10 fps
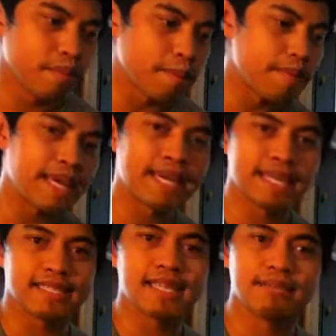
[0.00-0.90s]
make an
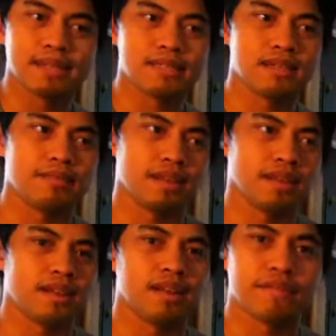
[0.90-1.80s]
attempt at something
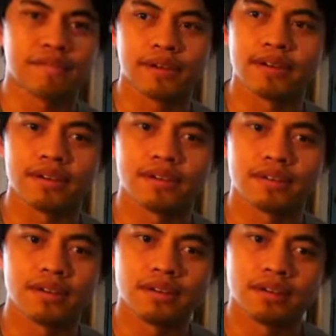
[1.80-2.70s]
and it fail.
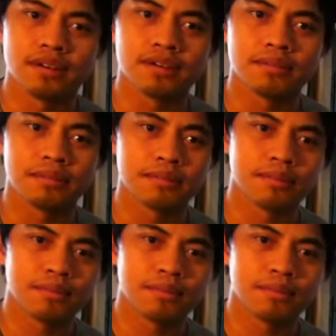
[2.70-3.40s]
Um,